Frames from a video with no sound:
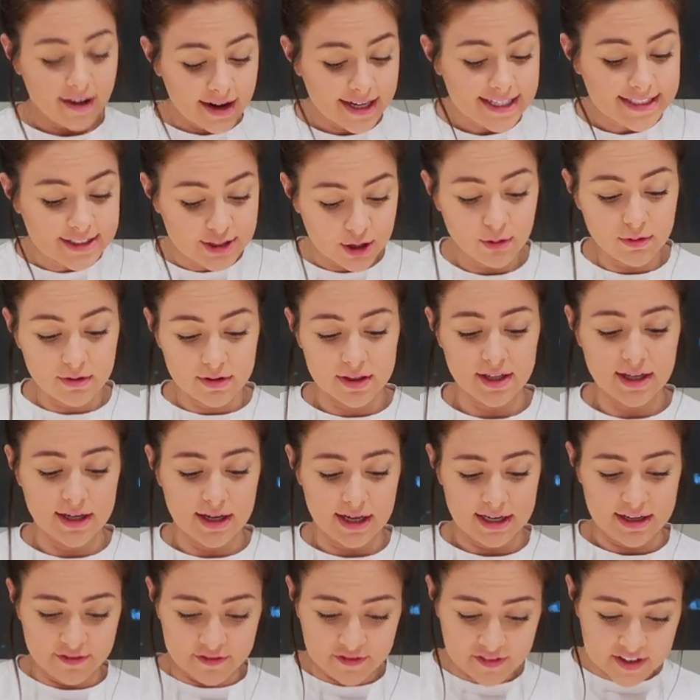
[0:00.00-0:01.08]
I don't think
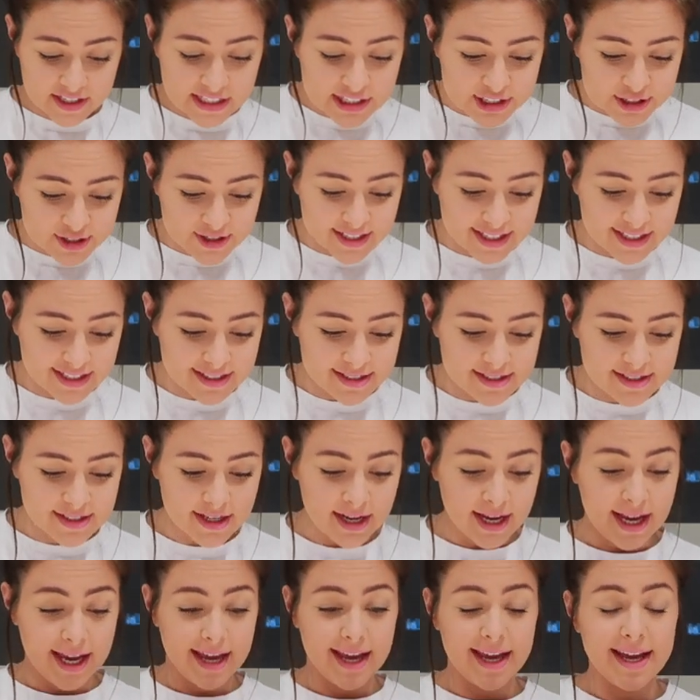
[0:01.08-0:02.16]
I can finish this.
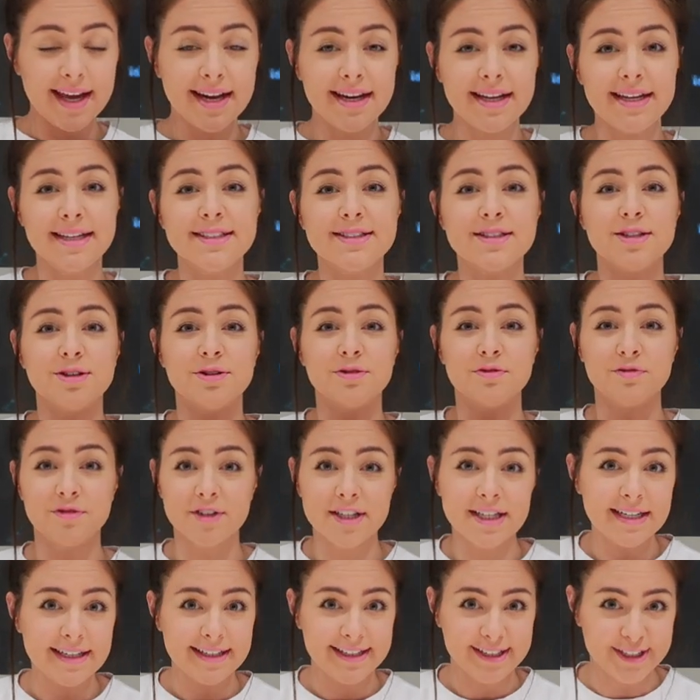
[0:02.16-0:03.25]
It is
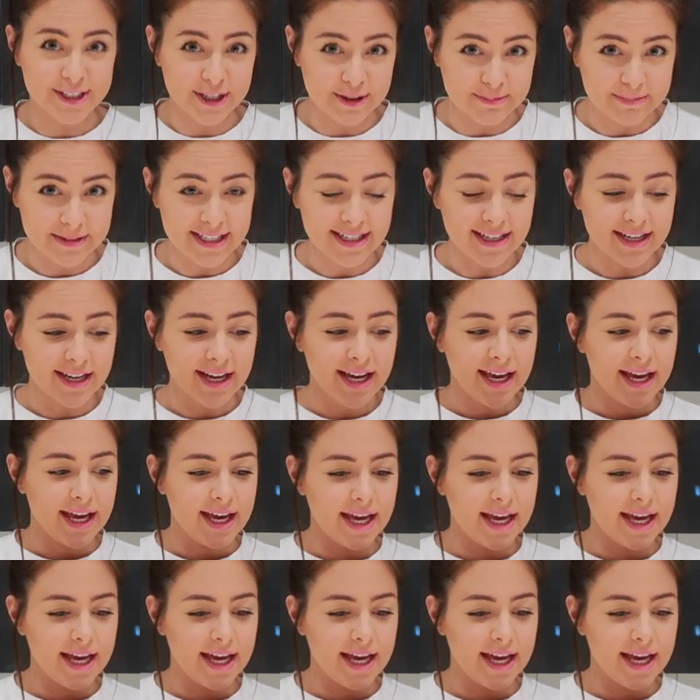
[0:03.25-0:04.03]
really yummy.